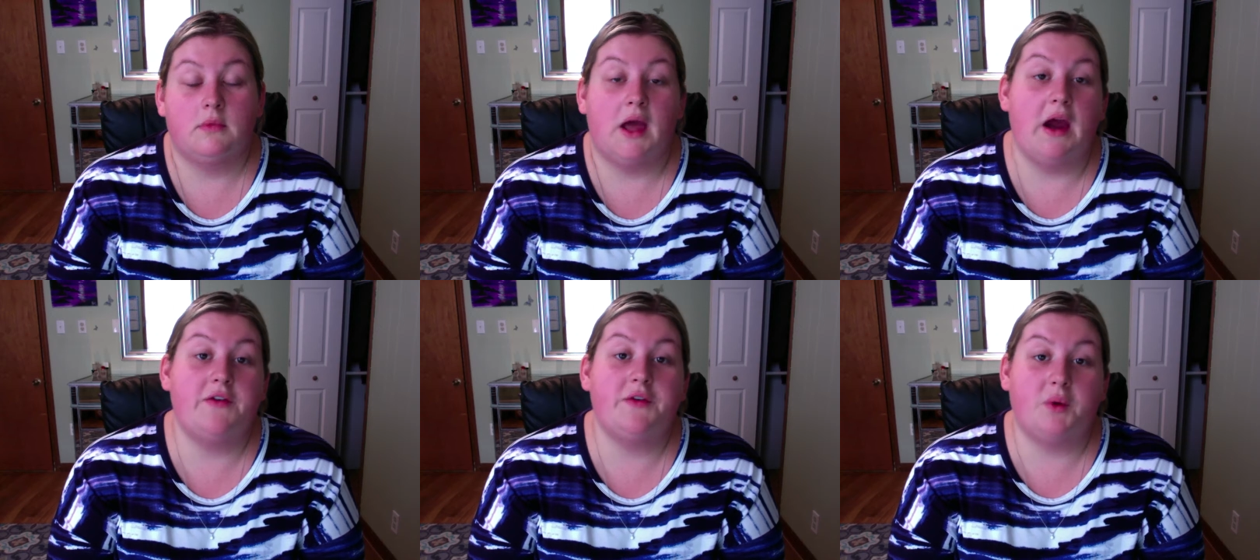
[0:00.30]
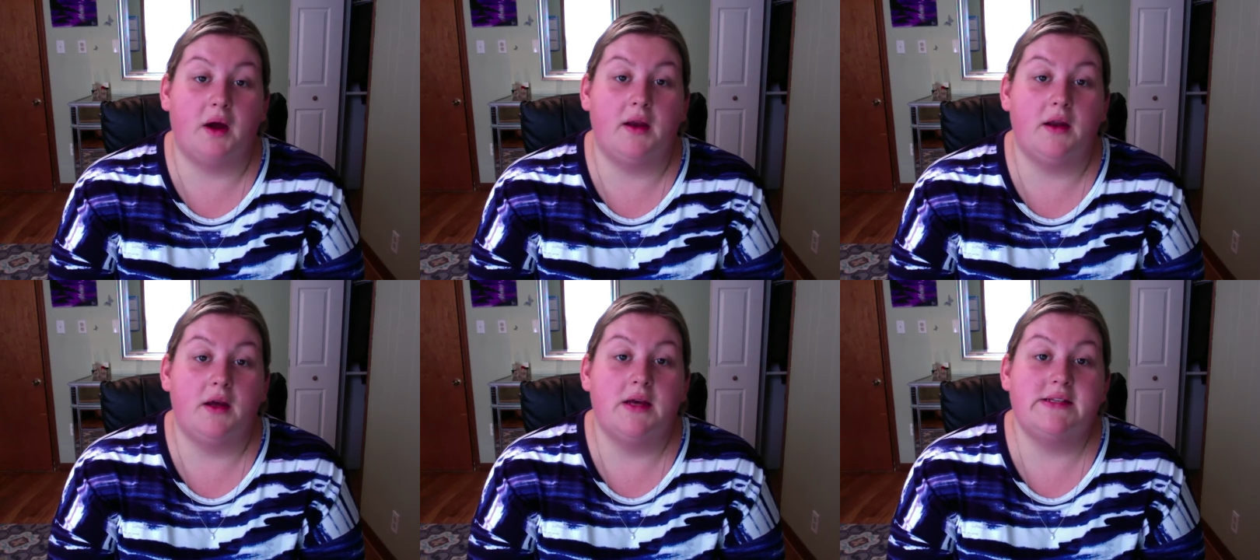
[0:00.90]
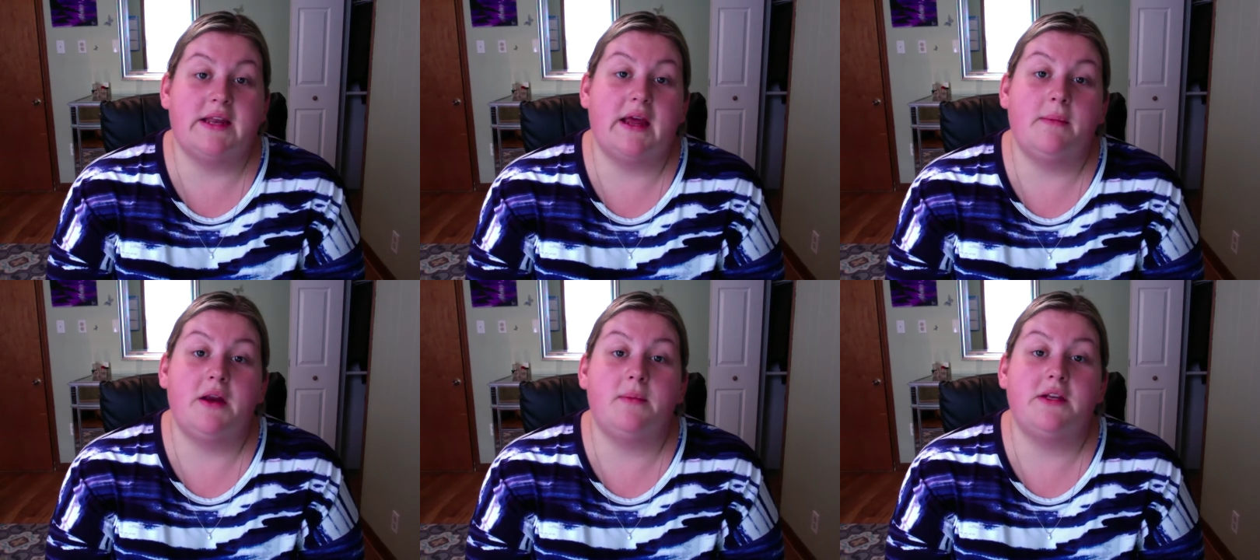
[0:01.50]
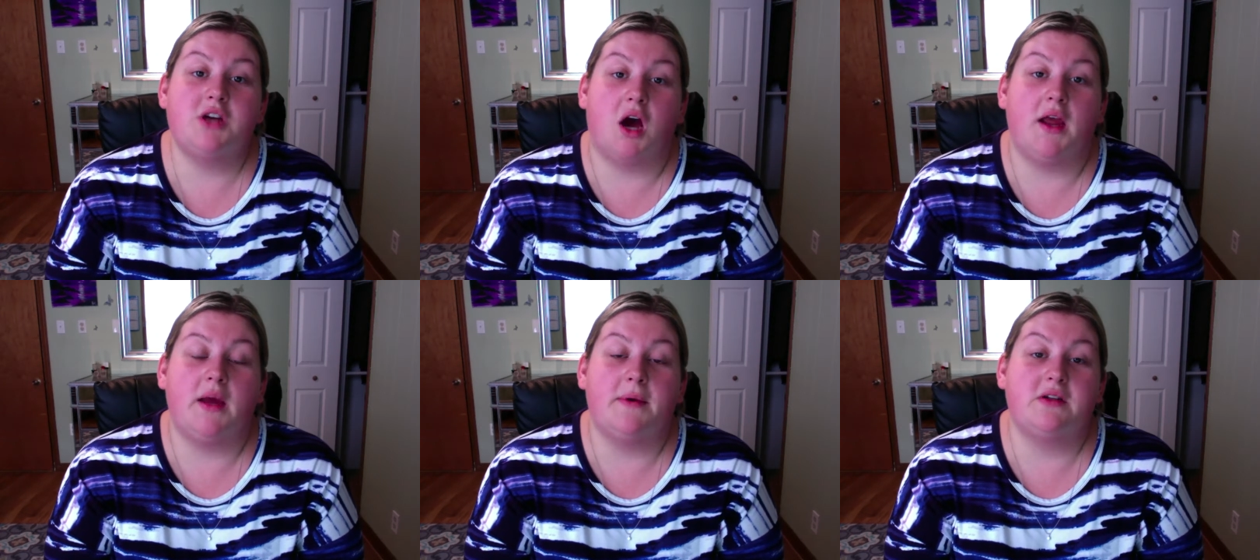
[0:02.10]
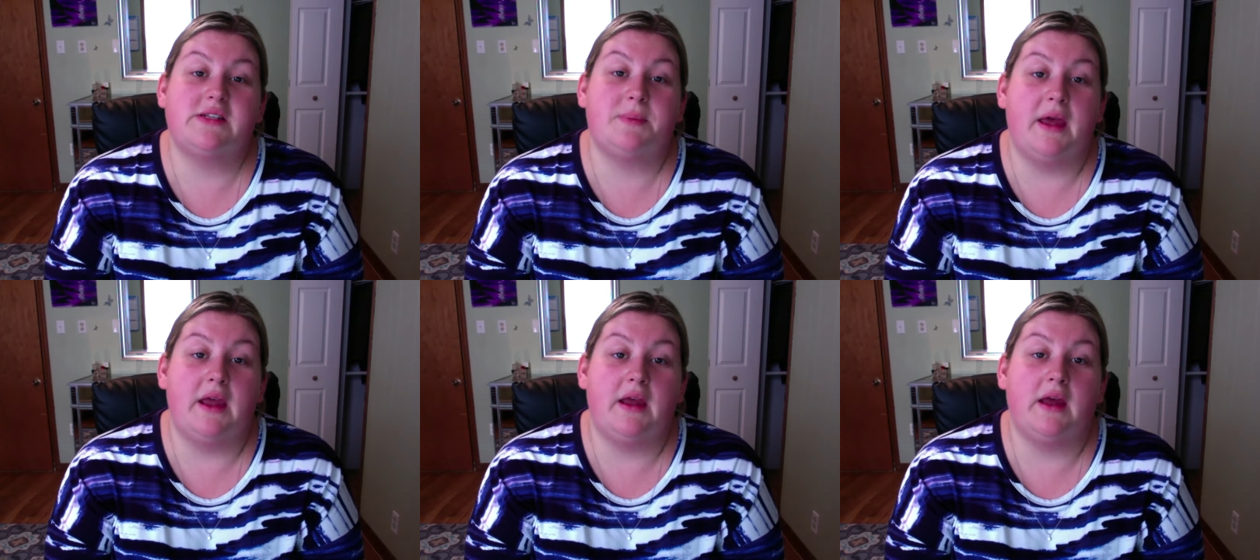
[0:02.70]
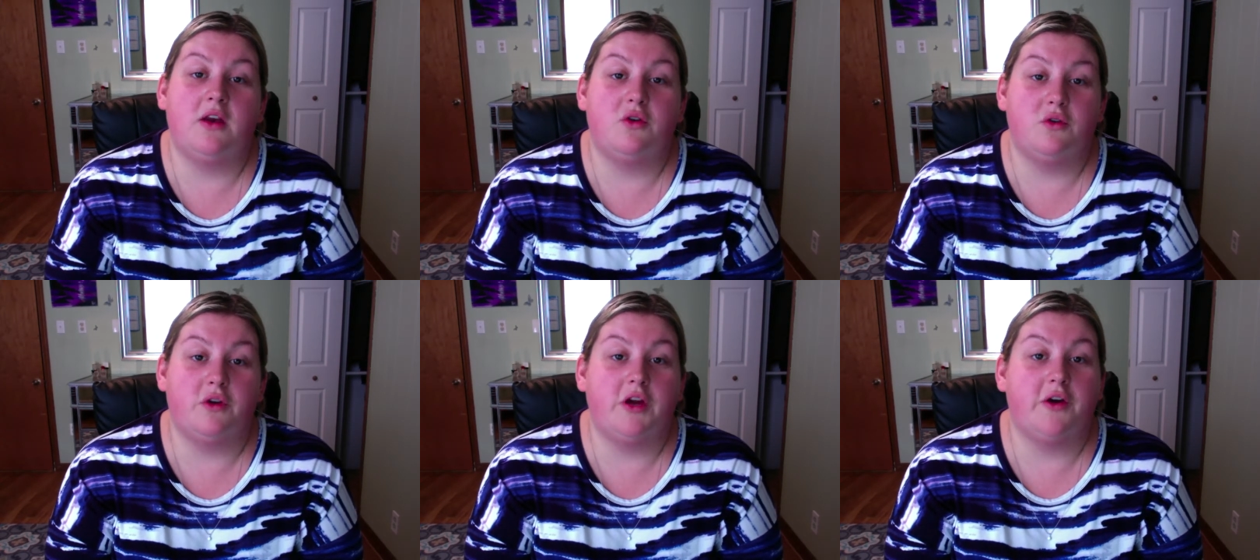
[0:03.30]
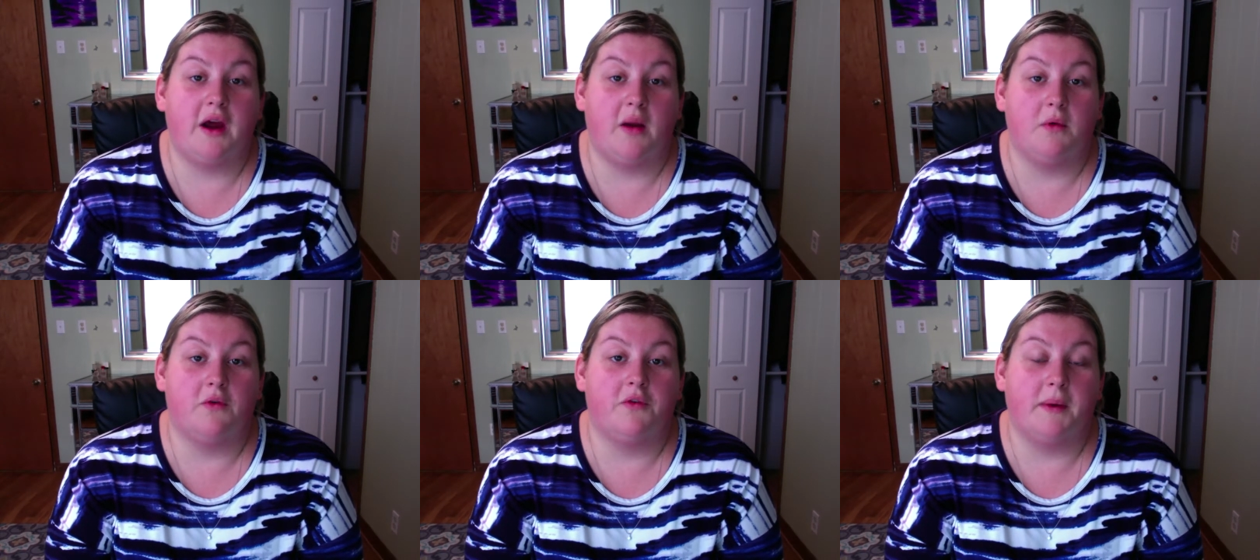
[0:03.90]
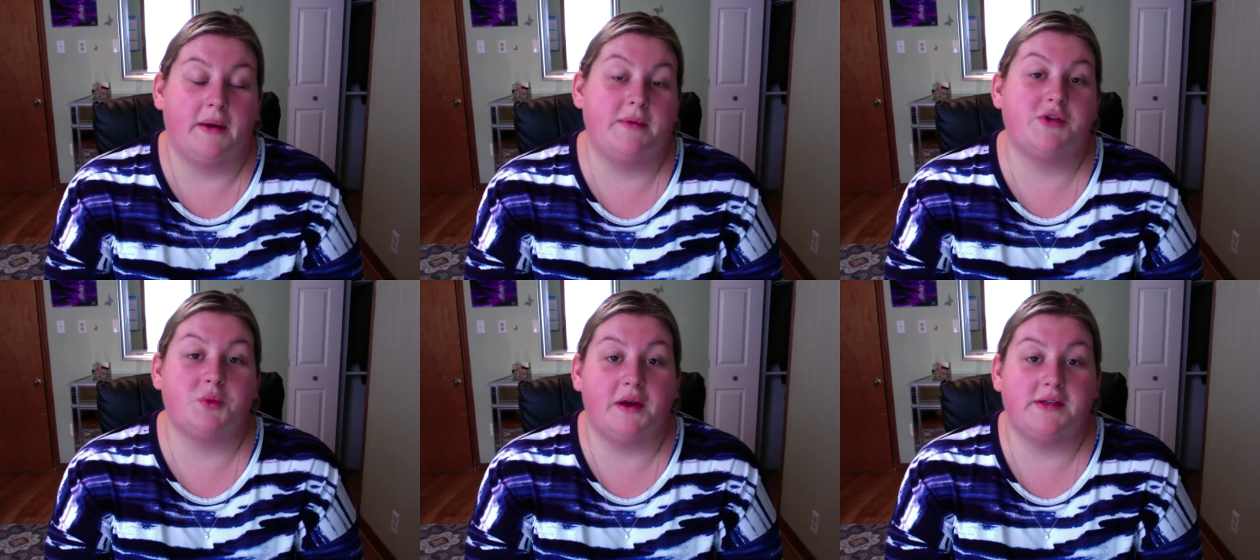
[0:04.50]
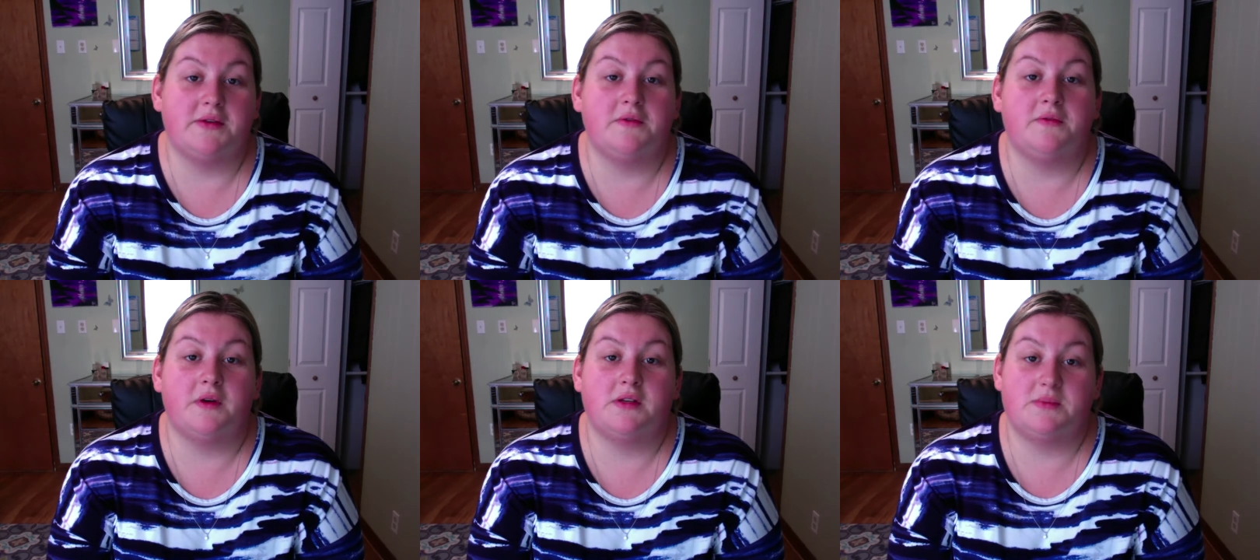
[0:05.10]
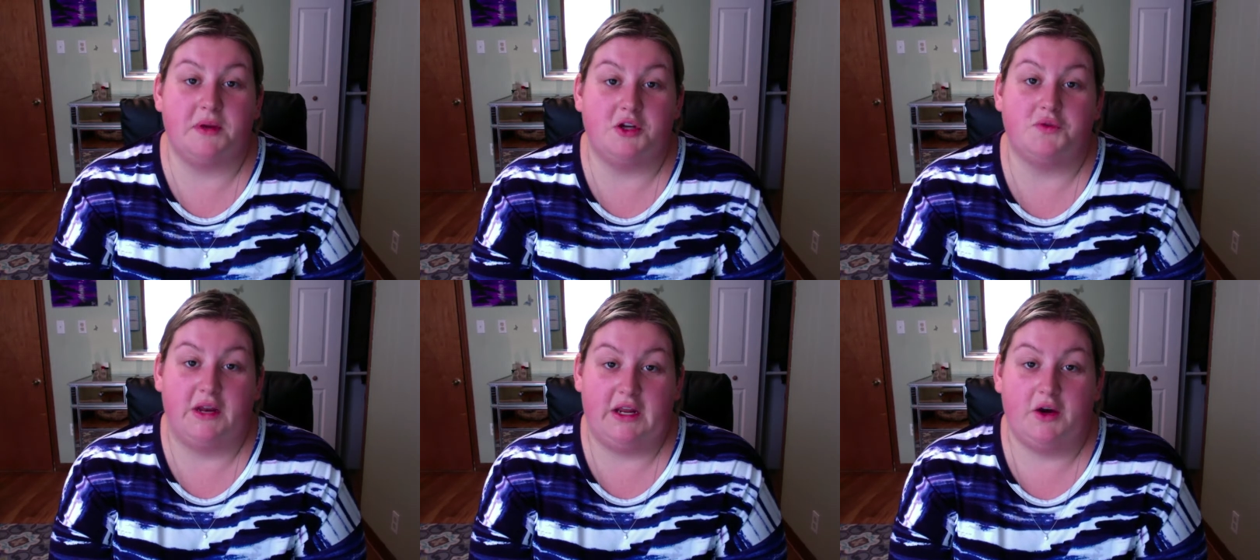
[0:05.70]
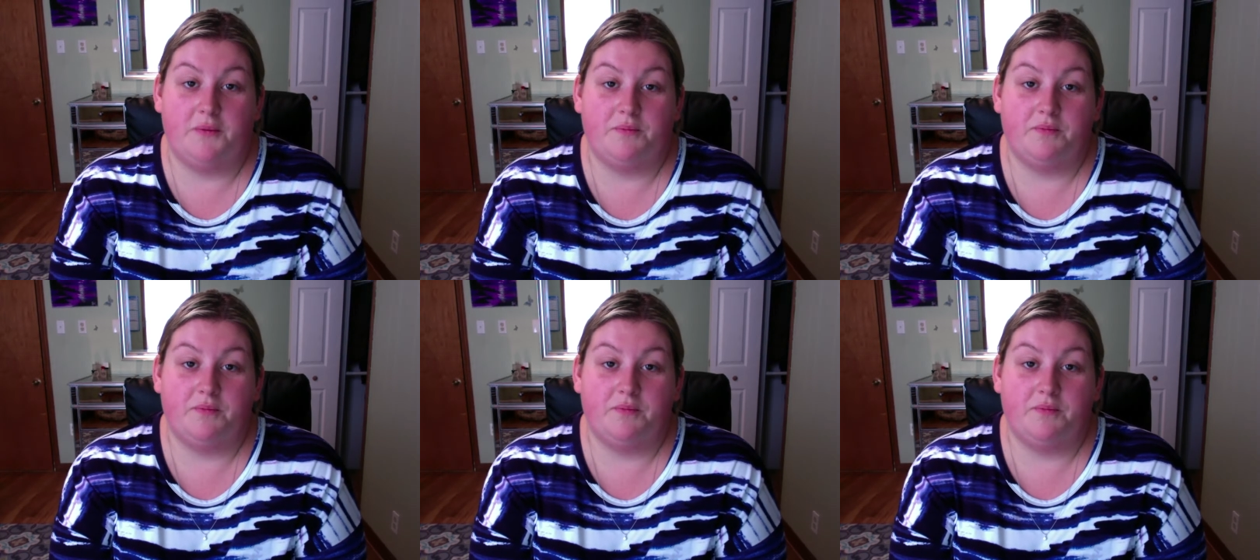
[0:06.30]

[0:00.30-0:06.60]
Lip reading: Hi everyone. Today I'm going to be talking about spaying and neutering your animal for my persuasive speech video.